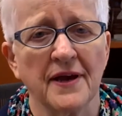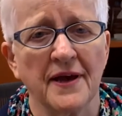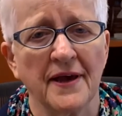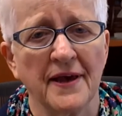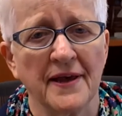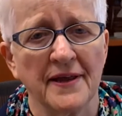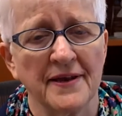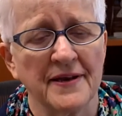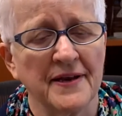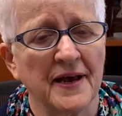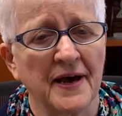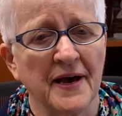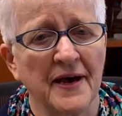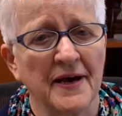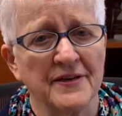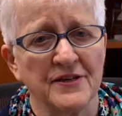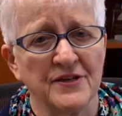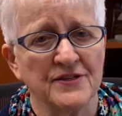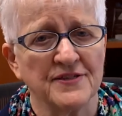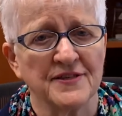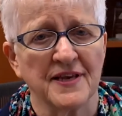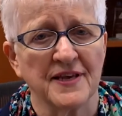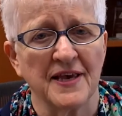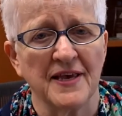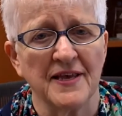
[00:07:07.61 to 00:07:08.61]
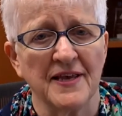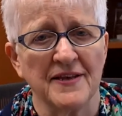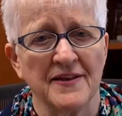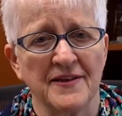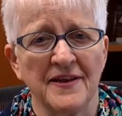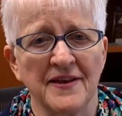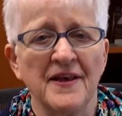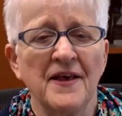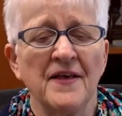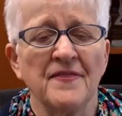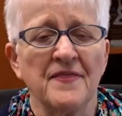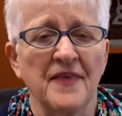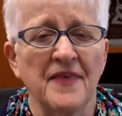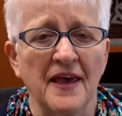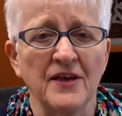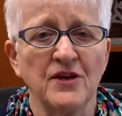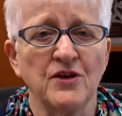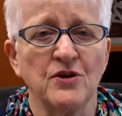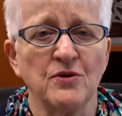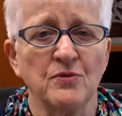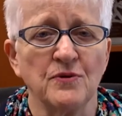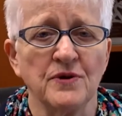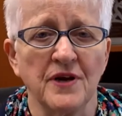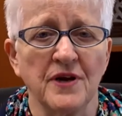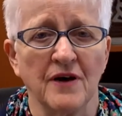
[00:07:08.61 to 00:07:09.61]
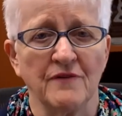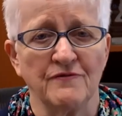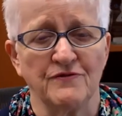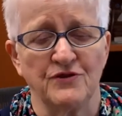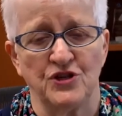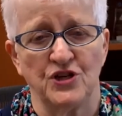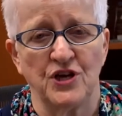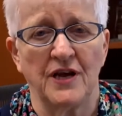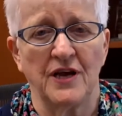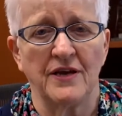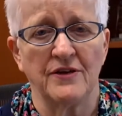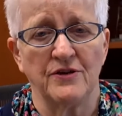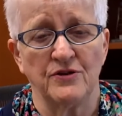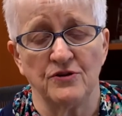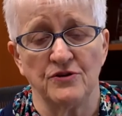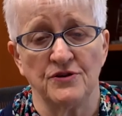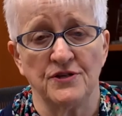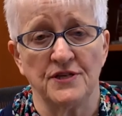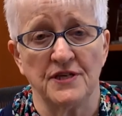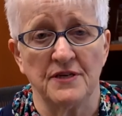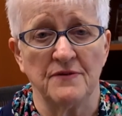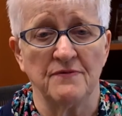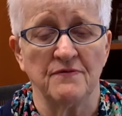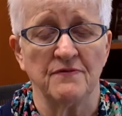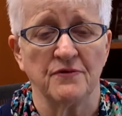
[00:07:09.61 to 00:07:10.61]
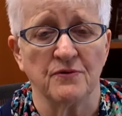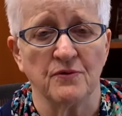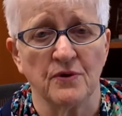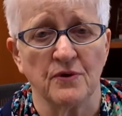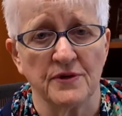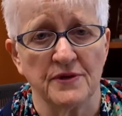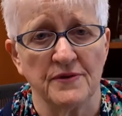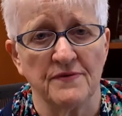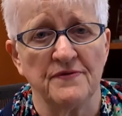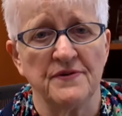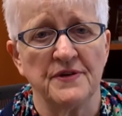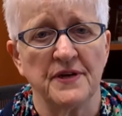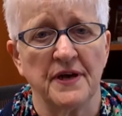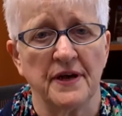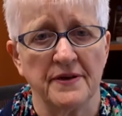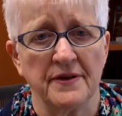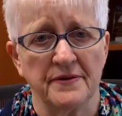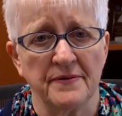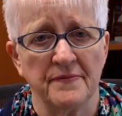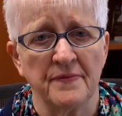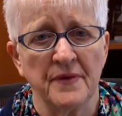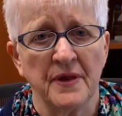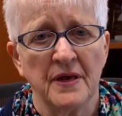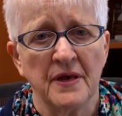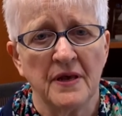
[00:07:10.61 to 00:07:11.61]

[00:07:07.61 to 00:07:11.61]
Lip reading: And I just can't thank you enough, Jay and your team, for all you've done.